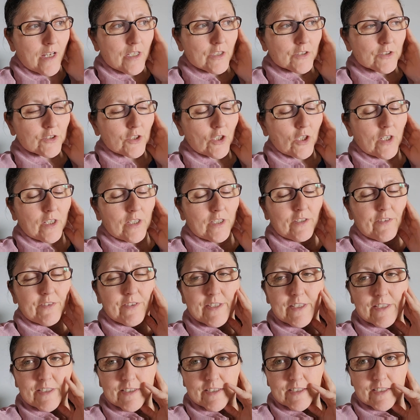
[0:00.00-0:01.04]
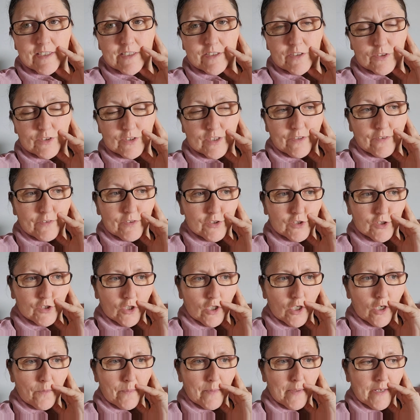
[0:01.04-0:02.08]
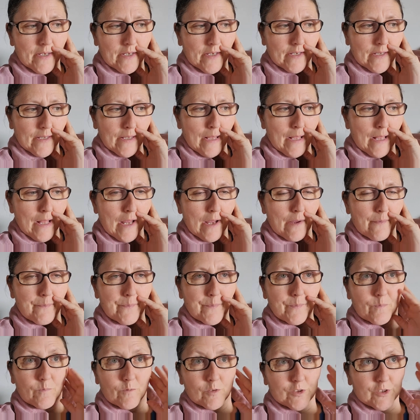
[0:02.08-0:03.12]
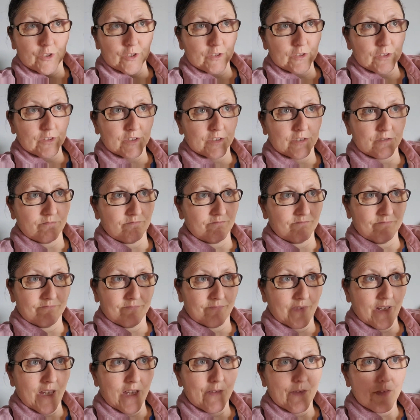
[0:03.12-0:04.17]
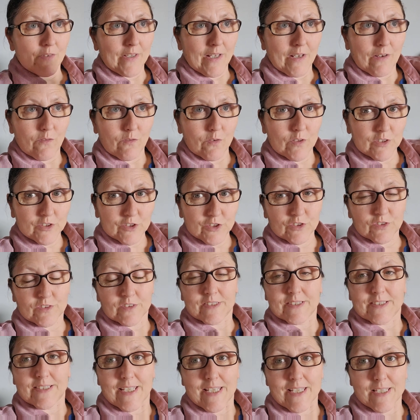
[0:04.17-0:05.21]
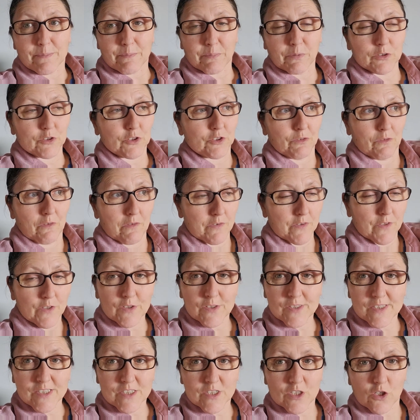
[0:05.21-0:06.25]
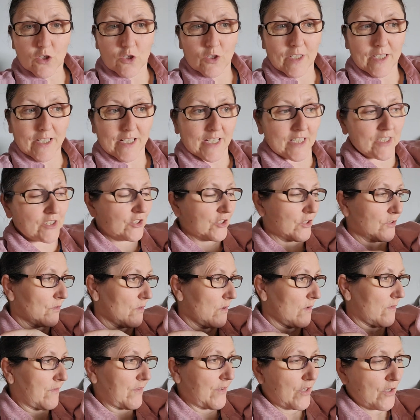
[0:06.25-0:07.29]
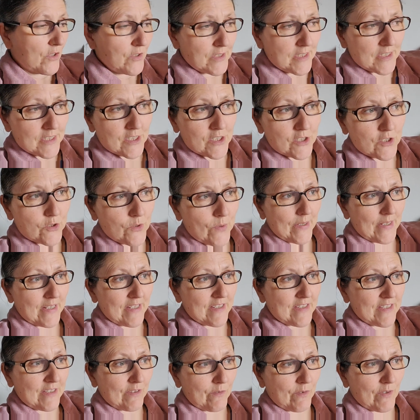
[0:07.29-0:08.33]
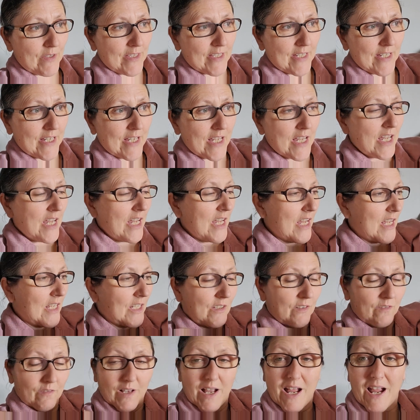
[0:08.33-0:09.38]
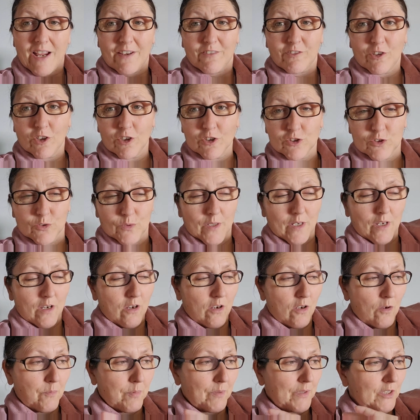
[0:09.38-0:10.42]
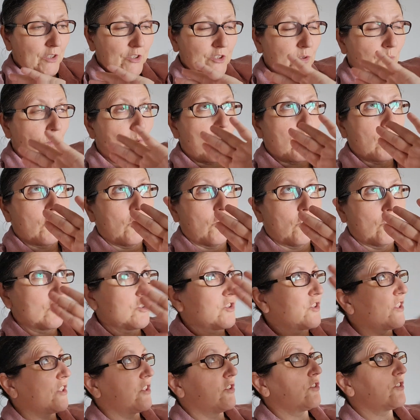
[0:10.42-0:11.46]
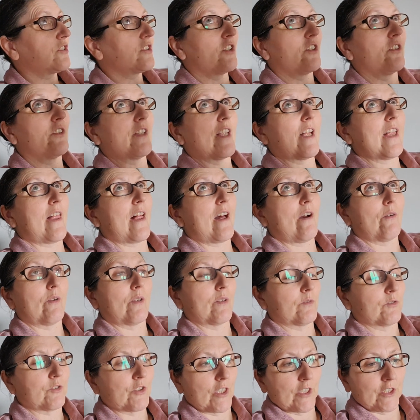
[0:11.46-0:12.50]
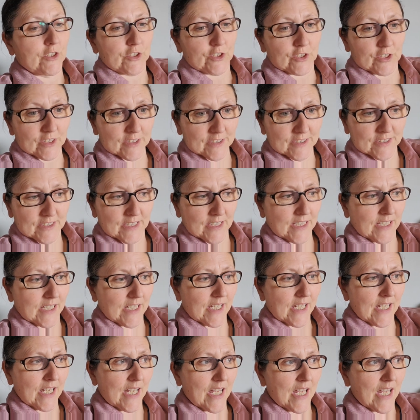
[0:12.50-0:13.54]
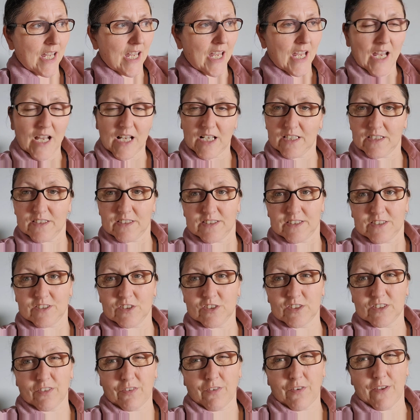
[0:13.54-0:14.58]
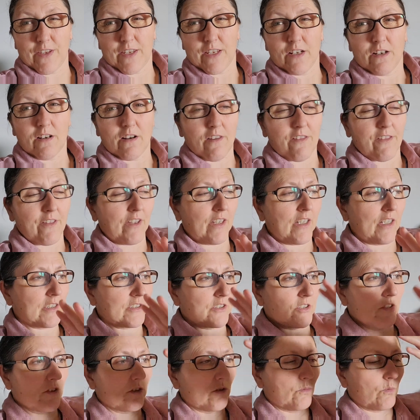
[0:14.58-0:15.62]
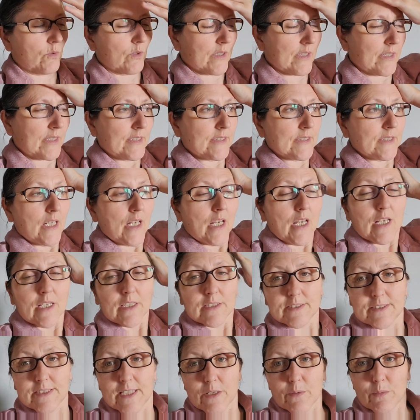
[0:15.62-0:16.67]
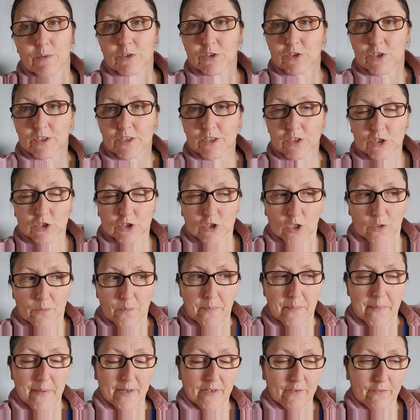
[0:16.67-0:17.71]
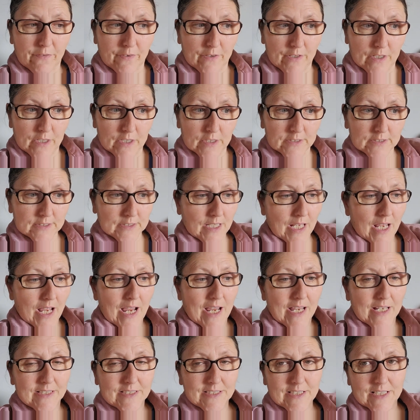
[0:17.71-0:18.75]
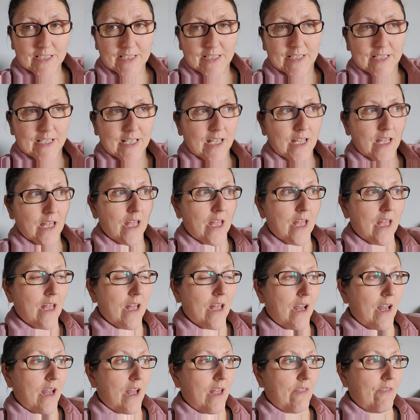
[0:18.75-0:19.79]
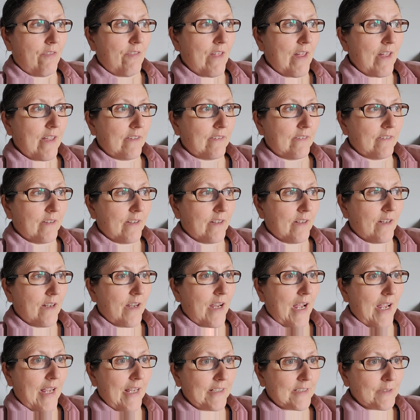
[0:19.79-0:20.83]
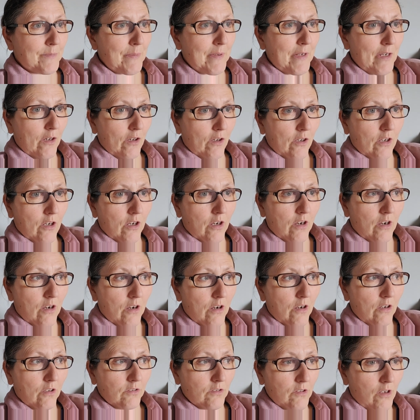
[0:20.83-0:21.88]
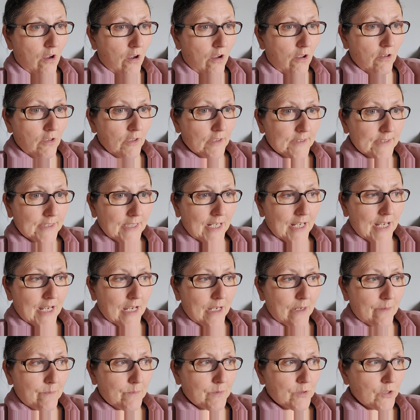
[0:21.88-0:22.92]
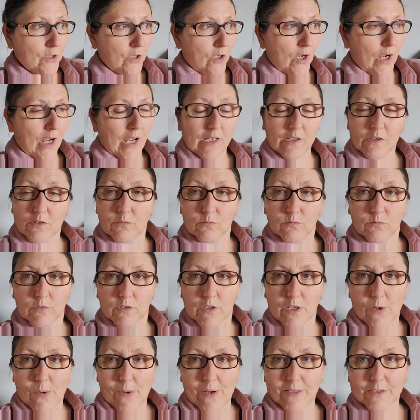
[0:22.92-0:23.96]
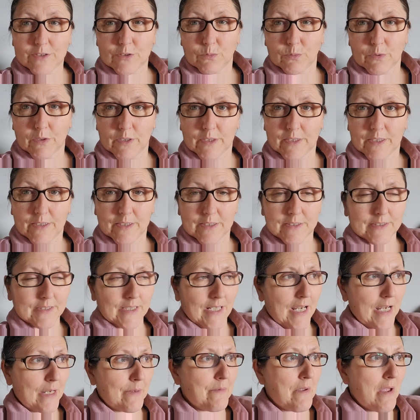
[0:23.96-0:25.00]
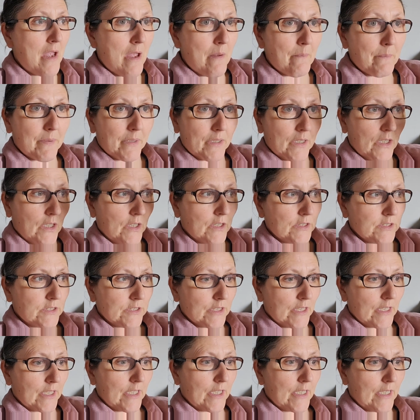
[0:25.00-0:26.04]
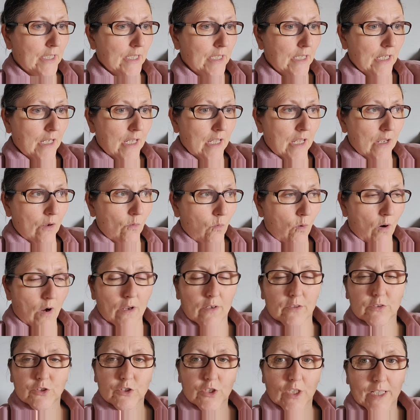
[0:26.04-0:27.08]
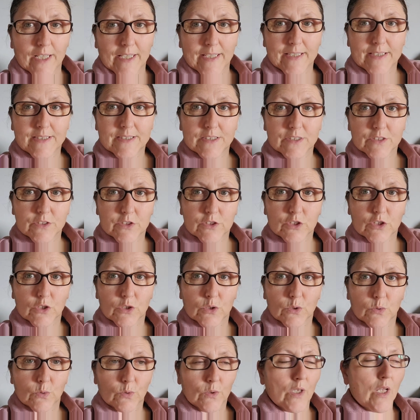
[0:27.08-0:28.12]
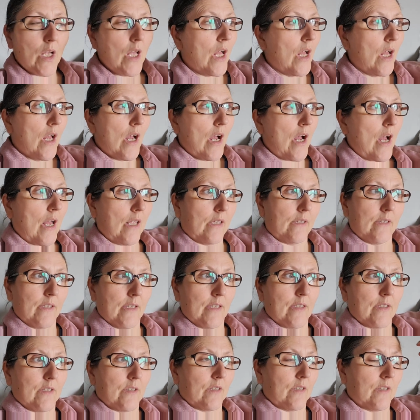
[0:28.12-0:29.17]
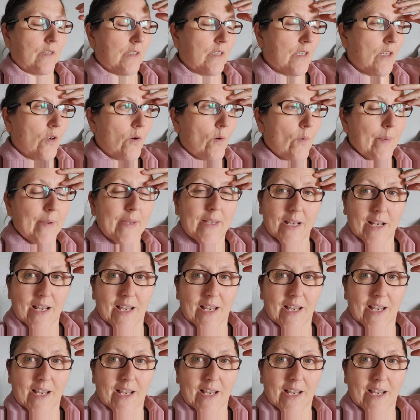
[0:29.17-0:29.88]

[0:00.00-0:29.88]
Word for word: So Olivia used to have a stoma, and she's even now with this ace button, she refuses to look at it. She refuses to anything with it. I've got to do it all because she won't look. She looks all like that when I'm changing the stick here it's just a fear, I think. I don't know what it is. Same when she had the stoma bag first, I had to clean it, and then I had to be on call all the time, so I couldn't go out to work at the time because uh, what if she leaks at school? And you know what I mean?